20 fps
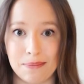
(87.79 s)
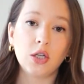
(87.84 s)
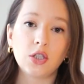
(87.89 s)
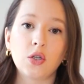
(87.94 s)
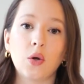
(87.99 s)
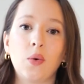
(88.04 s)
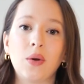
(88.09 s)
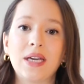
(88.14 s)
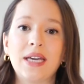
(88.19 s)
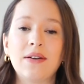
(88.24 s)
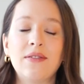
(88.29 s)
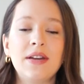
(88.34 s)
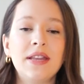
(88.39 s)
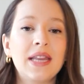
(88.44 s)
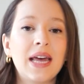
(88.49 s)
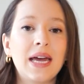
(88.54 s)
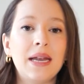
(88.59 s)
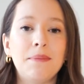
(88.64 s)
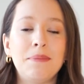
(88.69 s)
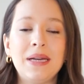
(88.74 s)
So given
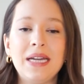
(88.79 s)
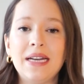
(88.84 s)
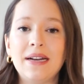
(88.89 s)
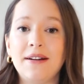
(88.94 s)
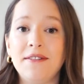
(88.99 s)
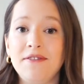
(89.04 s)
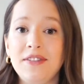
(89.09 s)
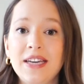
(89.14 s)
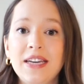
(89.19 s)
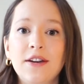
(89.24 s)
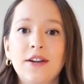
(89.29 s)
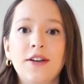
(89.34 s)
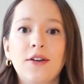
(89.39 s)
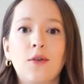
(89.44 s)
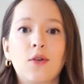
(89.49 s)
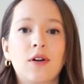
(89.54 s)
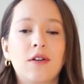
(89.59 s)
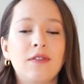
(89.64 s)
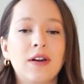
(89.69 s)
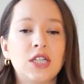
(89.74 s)
that being a vegan
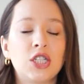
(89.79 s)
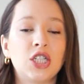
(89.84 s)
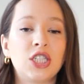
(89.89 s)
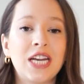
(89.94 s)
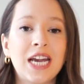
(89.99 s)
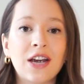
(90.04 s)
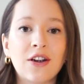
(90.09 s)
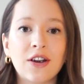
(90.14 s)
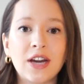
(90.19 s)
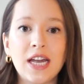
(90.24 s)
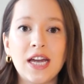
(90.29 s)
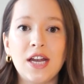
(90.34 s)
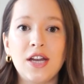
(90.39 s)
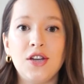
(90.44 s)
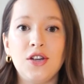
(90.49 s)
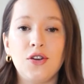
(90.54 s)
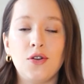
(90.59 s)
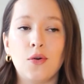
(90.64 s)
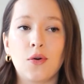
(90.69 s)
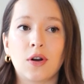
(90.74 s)
or a
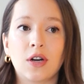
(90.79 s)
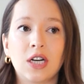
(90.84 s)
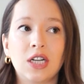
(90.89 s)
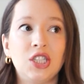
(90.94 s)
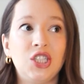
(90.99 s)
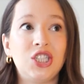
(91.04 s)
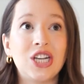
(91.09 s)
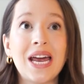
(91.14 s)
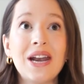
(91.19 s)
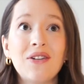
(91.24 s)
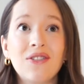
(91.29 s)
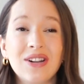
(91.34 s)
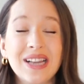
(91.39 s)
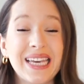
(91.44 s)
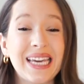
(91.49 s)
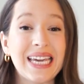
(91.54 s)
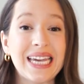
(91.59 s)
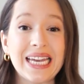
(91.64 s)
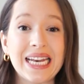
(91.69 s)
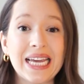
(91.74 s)
vegetarian, you're
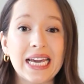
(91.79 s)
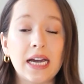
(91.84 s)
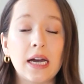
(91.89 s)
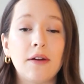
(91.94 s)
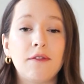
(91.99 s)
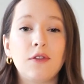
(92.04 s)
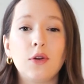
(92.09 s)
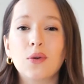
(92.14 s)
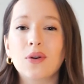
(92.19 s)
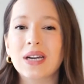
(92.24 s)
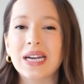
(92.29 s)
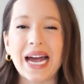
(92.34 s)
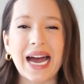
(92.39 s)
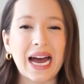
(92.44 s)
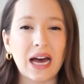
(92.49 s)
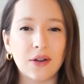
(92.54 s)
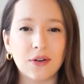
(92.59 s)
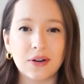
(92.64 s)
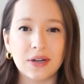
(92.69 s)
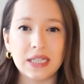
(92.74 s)
generally eating fewer
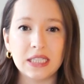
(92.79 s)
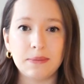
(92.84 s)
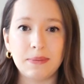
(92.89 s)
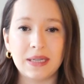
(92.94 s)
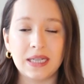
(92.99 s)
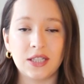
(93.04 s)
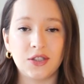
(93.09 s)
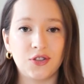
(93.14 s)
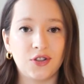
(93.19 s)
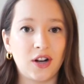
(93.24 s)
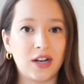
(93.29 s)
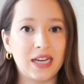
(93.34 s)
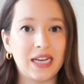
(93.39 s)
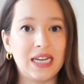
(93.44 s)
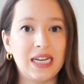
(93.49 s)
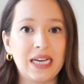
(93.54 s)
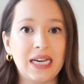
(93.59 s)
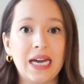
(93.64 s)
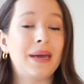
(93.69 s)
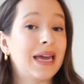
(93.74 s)
calories because you're not
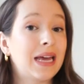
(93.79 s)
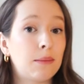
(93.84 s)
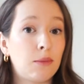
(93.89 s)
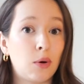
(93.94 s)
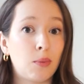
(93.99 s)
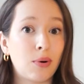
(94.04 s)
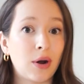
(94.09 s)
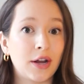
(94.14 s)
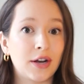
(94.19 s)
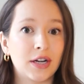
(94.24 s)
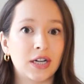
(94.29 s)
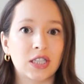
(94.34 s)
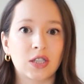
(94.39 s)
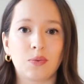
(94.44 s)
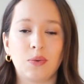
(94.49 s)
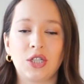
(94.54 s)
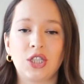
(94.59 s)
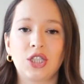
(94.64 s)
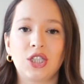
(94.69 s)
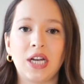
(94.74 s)
eating animal products,
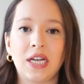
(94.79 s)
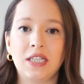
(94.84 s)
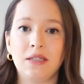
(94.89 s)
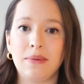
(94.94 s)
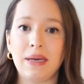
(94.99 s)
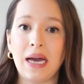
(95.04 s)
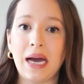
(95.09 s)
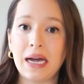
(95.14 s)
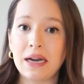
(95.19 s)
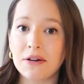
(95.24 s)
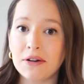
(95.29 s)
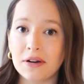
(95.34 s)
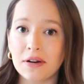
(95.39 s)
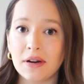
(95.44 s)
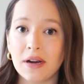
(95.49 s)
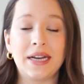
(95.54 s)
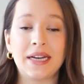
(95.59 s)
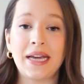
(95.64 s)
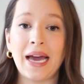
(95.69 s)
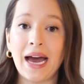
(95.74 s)
which tend to be higher
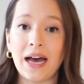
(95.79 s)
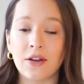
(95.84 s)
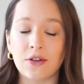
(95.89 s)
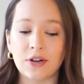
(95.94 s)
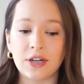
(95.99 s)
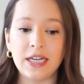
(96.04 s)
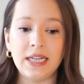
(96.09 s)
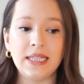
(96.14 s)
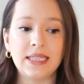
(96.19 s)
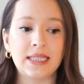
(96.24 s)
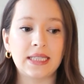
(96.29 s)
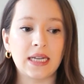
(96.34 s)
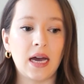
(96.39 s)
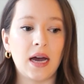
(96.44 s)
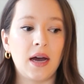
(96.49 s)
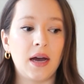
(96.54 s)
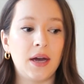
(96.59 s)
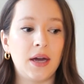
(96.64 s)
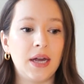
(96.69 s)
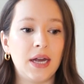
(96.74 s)
in calories,
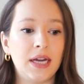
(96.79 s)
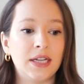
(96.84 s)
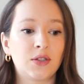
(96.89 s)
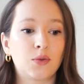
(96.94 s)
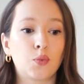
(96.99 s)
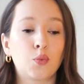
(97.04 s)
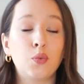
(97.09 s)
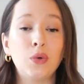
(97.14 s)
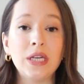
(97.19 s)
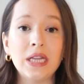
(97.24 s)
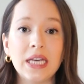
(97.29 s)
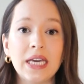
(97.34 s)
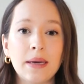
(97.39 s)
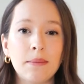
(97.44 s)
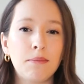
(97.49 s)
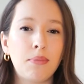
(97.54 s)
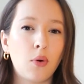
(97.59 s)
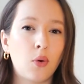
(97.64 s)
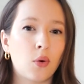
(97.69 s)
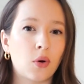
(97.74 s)
it's really
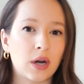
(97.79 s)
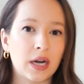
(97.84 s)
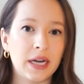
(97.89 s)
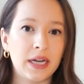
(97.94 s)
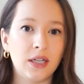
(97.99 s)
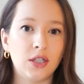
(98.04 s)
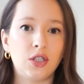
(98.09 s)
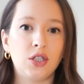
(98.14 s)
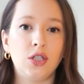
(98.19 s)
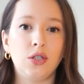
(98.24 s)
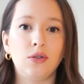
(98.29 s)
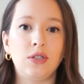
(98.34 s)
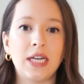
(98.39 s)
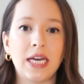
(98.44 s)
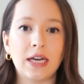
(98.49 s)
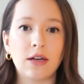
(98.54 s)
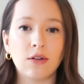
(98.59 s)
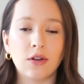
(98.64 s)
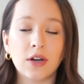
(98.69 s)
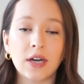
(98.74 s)
important to
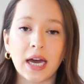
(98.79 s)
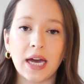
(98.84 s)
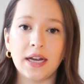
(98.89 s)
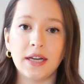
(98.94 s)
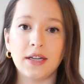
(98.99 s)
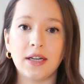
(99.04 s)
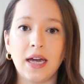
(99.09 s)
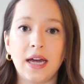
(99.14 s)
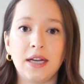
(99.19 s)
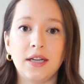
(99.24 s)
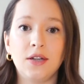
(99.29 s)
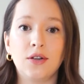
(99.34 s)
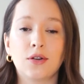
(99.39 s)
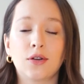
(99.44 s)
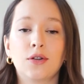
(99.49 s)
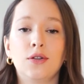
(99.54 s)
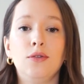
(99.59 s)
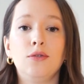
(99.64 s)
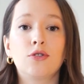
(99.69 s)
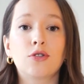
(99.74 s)
take a look at
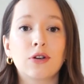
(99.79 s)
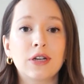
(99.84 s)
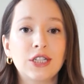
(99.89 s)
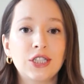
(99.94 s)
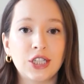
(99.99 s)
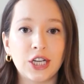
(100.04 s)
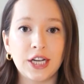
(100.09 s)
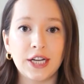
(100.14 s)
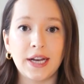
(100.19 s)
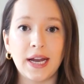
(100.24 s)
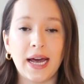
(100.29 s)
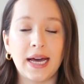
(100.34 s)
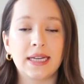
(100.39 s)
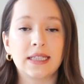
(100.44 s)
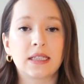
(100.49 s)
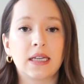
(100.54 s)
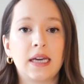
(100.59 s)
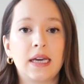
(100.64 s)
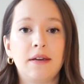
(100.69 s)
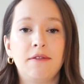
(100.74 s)
your nutrition
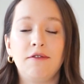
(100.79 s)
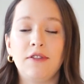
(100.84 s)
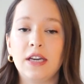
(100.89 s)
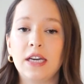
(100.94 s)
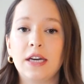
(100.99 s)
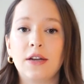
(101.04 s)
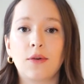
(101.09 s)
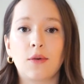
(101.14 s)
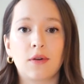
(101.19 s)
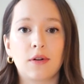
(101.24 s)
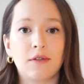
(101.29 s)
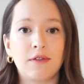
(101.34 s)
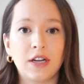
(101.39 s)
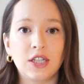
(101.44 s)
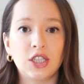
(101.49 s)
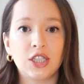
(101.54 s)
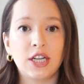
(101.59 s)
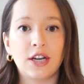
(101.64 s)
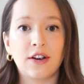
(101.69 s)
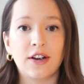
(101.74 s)
as a vegan or a
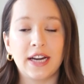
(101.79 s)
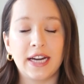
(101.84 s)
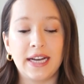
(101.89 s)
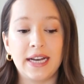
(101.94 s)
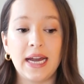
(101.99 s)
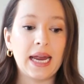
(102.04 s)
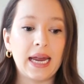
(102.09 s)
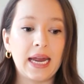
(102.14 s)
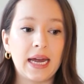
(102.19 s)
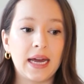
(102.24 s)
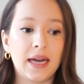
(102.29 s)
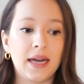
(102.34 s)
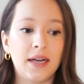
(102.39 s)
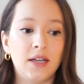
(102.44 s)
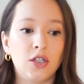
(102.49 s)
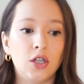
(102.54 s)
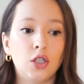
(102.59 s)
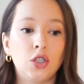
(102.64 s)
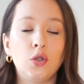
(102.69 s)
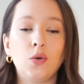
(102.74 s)
vegetarian
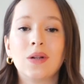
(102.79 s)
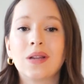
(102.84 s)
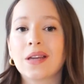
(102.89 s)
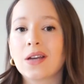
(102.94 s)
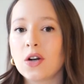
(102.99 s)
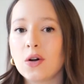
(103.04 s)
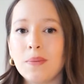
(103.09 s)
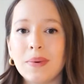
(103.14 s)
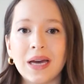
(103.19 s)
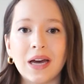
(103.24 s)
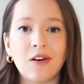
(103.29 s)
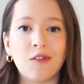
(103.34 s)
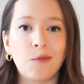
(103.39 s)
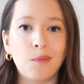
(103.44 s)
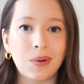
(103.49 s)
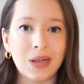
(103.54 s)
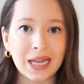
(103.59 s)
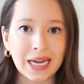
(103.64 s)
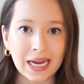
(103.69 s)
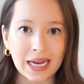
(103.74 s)
and do a little bit of
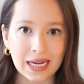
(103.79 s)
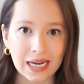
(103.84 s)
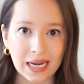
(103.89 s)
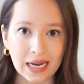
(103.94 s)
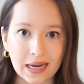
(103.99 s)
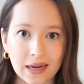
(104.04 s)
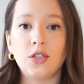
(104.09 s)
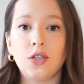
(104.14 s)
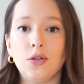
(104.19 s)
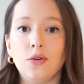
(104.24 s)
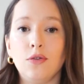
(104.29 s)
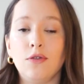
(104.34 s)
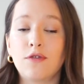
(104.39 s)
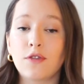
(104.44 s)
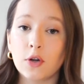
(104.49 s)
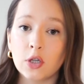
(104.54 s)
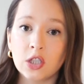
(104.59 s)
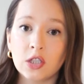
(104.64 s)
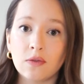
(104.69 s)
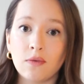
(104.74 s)
planning to,
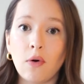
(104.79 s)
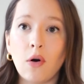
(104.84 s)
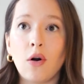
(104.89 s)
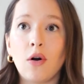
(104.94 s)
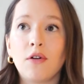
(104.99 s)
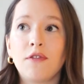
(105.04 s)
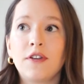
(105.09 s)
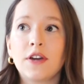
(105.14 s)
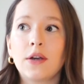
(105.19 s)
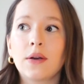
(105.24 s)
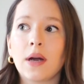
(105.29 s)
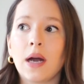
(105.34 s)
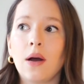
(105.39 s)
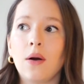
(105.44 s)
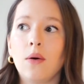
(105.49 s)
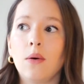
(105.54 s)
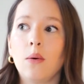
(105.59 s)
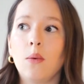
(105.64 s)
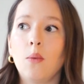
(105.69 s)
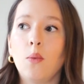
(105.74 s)
first of all, figure
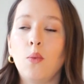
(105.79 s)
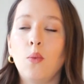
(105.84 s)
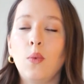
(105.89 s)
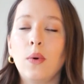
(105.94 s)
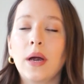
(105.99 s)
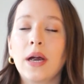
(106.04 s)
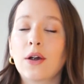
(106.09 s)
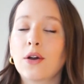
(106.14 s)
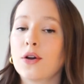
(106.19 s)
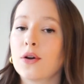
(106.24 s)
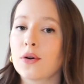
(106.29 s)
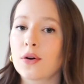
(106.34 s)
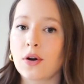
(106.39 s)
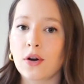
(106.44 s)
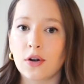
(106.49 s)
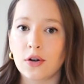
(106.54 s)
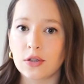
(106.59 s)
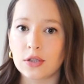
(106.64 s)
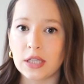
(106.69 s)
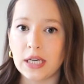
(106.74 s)
out where you're
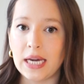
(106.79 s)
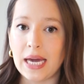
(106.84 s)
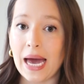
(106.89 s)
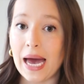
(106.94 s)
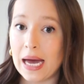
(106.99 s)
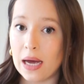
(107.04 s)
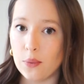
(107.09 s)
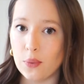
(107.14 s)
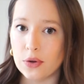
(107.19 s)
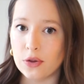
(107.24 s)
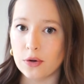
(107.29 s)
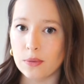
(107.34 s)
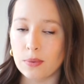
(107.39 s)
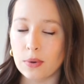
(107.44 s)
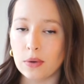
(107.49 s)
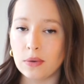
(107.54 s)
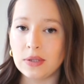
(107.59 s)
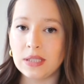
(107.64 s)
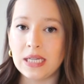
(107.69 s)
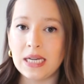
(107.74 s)
currently at with your
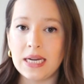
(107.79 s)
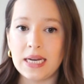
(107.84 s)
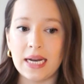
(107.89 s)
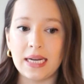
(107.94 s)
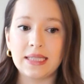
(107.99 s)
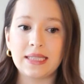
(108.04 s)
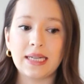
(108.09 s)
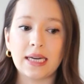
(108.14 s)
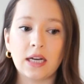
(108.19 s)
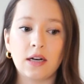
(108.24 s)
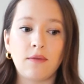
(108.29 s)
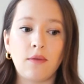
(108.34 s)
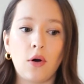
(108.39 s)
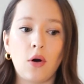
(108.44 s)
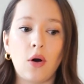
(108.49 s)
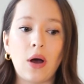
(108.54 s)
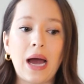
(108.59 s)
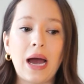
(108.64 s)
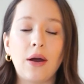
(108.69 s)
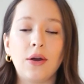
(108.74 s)
protein, and second of
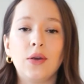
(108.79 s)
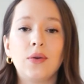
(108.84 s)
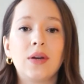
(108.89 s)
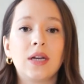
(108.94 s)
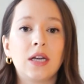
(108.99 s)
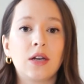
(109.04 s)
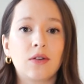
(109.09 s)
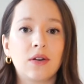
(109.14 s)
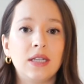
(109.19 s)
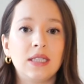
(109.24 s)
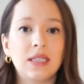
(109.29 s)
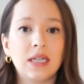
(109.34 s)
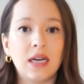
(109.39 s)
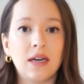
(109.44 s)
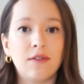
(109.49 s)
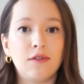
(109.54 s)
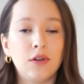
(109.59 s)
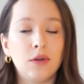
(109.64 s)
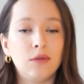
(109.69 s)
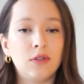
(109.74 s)
all, how you can increase it
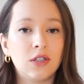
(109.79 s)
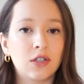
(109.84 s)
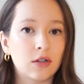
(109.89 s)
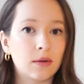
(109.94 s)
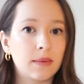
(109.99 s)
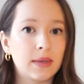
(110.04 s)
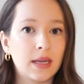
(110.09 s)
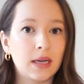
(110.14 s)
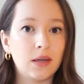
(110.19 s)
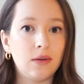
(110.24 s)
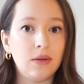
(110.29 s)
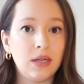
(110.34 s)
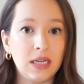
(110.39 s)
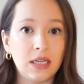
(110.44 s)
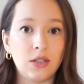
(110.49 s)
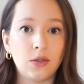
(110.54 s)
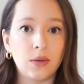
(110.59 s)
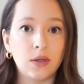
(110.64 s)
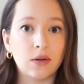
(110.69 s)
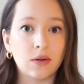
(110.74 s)
if you determine that you
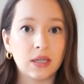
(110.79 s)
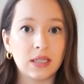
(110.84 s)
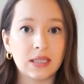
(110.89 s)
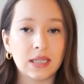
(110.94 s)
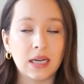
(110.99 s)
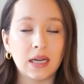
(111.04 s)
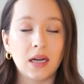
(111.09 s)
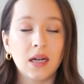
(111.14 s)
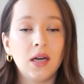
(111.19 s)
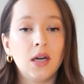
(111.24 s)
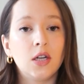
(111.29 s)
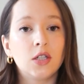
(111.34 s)
need to increase it.